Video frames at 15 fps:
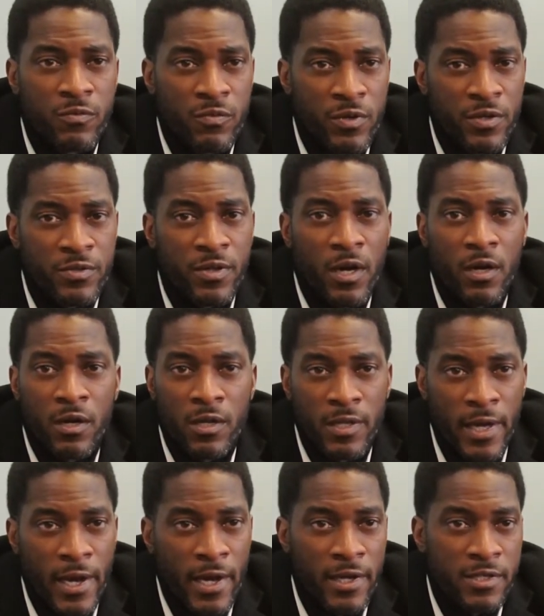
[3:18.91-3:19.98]
with our
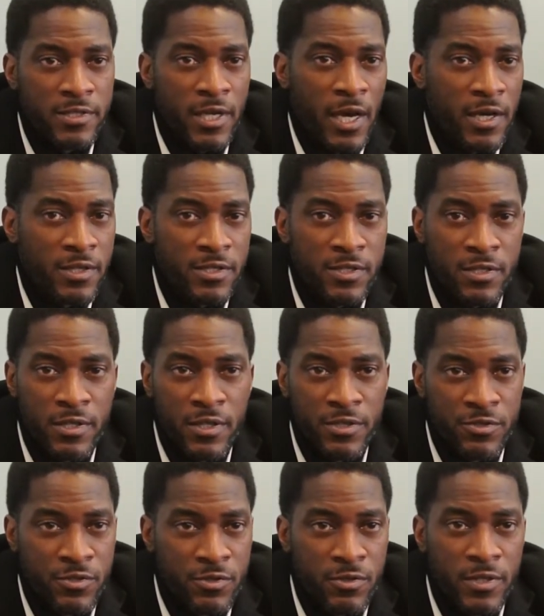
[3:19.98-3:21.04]
clients, honestly and
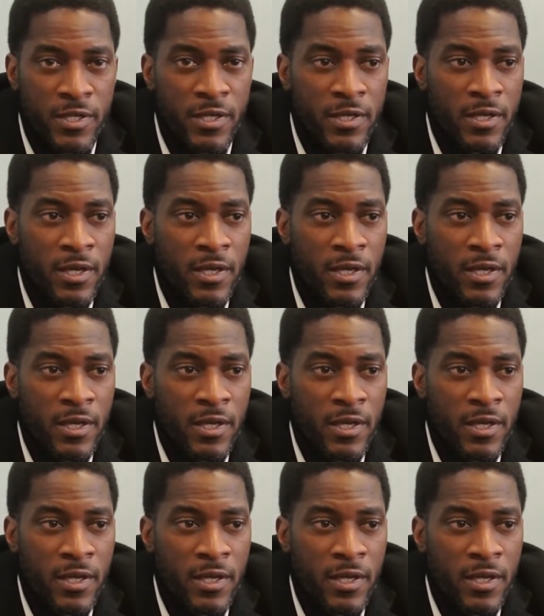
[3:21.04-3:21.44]
truly.